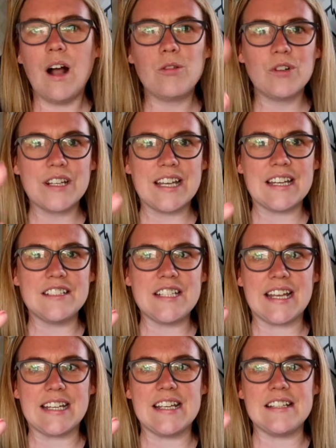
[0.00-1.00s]
I'm going to get a
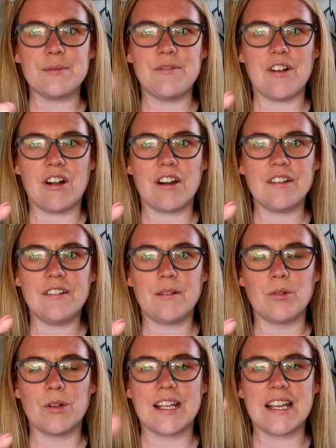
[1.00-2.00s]
Chinese with Aaron.
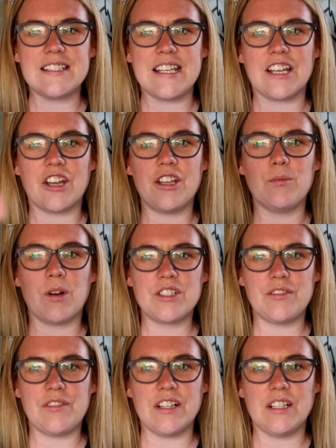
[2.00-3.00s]
I'm going to get a takeout,
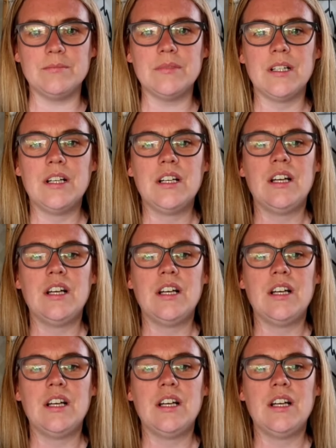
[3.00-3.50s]
watch a film.